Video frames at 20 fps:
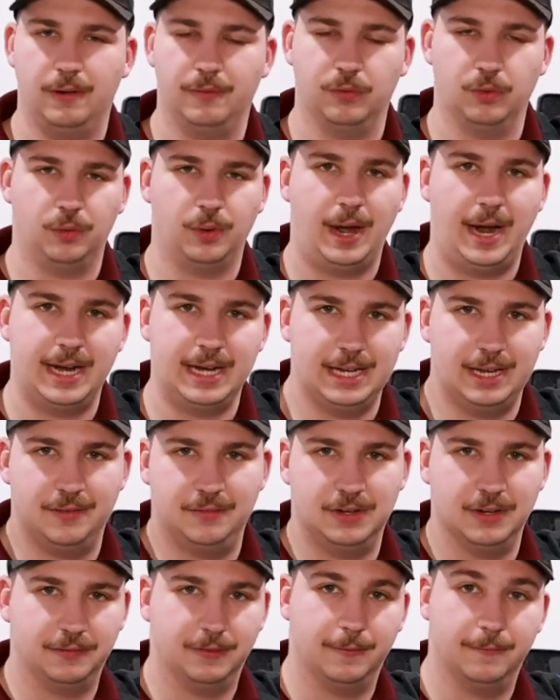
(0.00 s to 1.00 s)
a variety
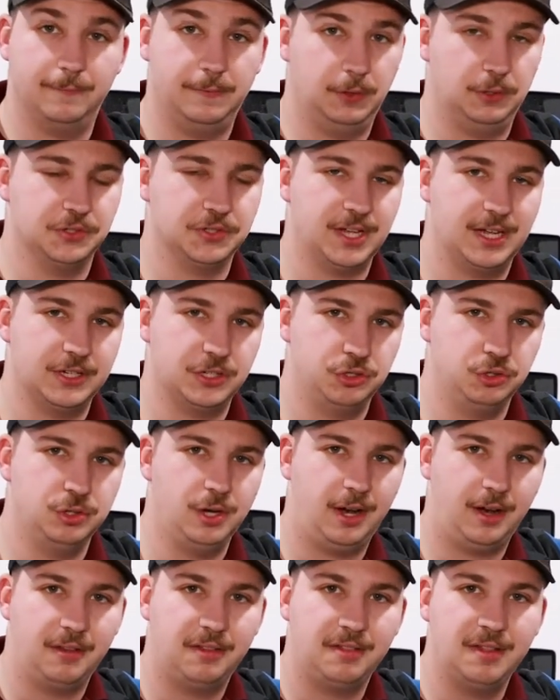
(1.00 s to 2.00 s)
of different full-size
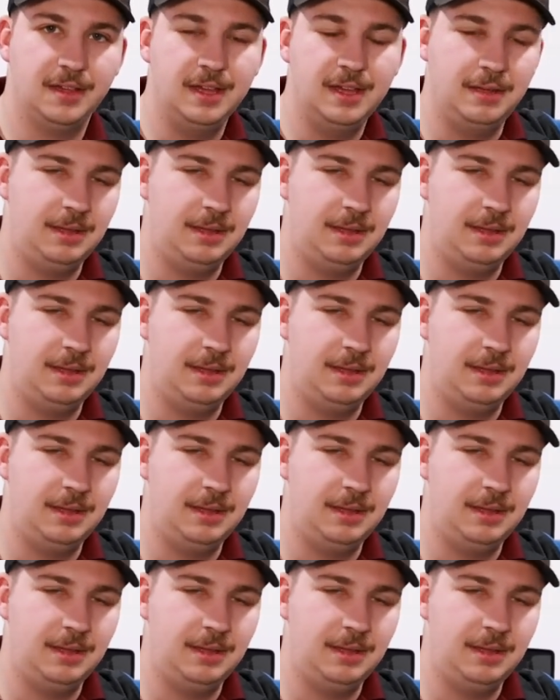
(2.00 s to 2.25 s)
trucks.